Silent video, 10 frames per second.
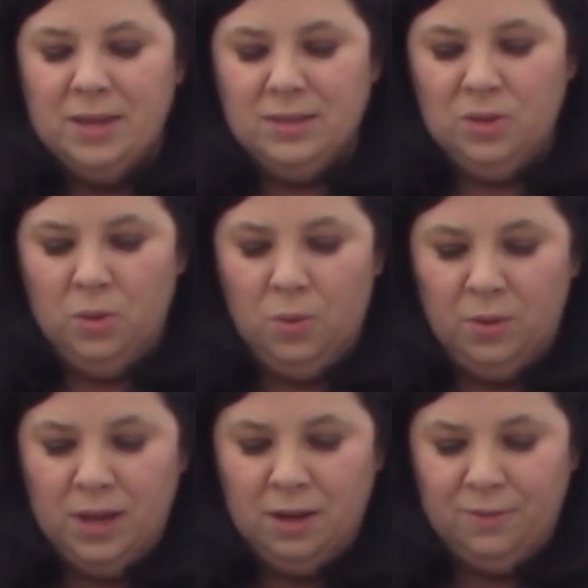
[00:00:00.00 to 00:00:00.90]
So
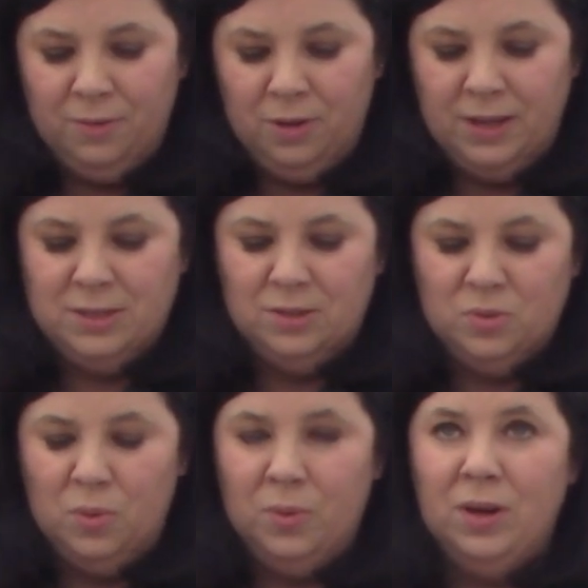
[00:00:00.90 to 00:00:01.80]
organic fertilizer
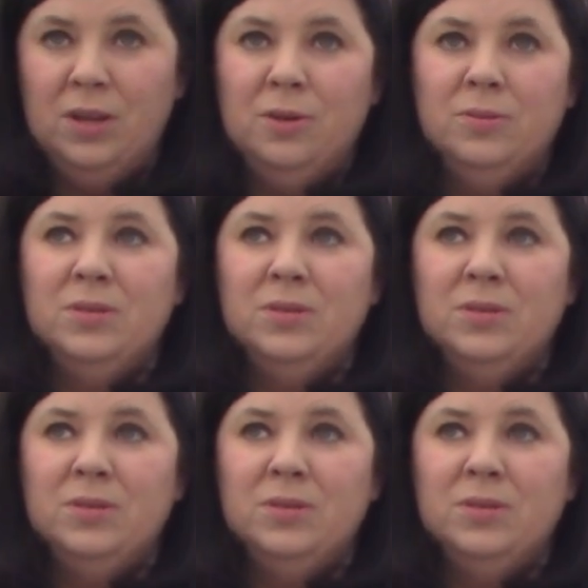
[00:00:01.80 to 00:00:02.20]
is what we're going to use